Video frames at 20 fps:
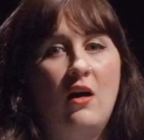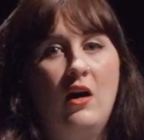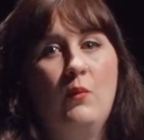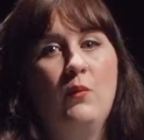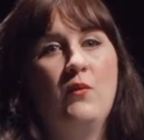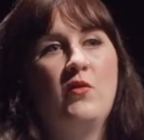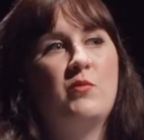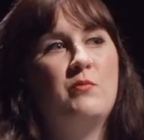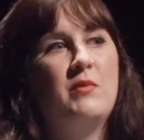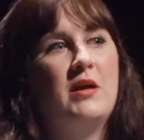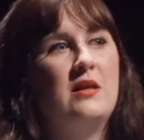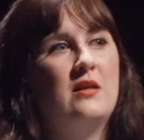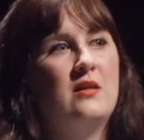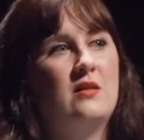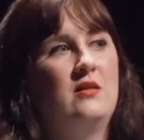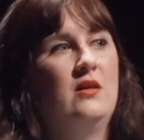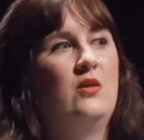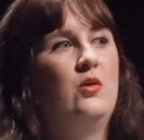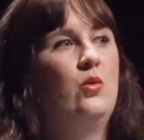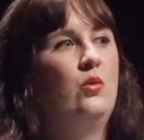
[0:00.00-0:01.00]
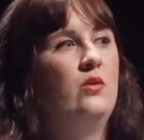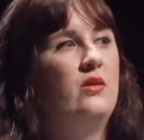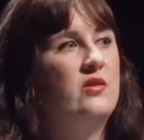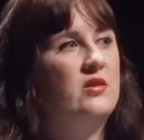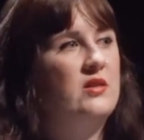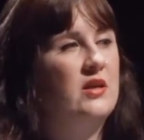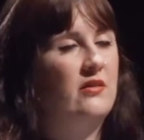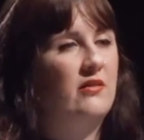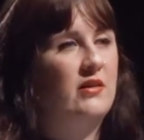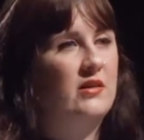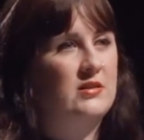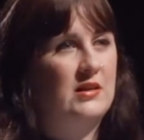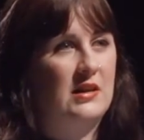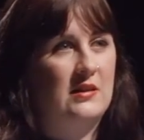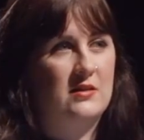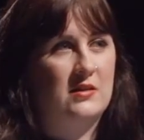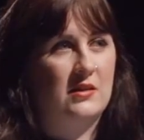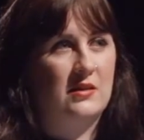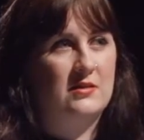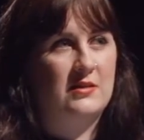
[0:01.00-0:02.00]
I want to make the coolest, nearest thing
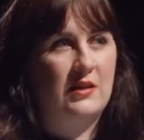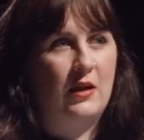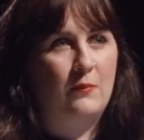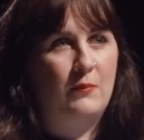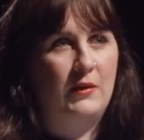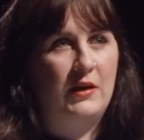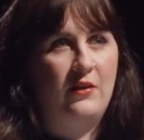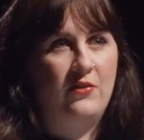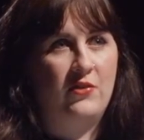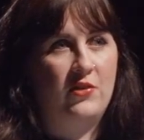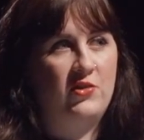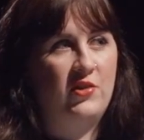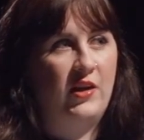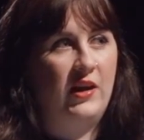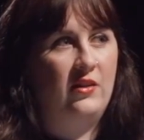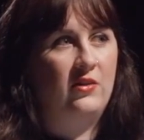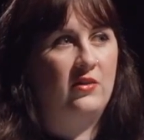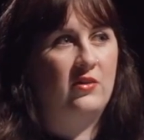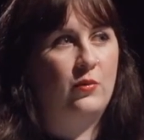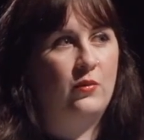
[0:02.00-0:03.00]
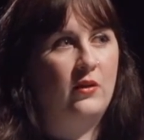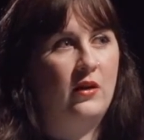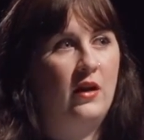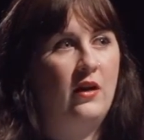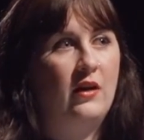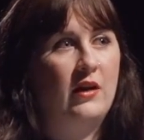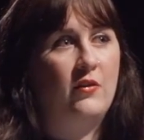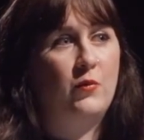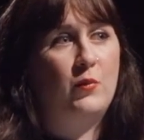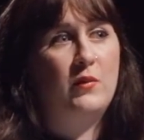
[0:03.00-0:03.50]
that's going to sell millions and change the lives.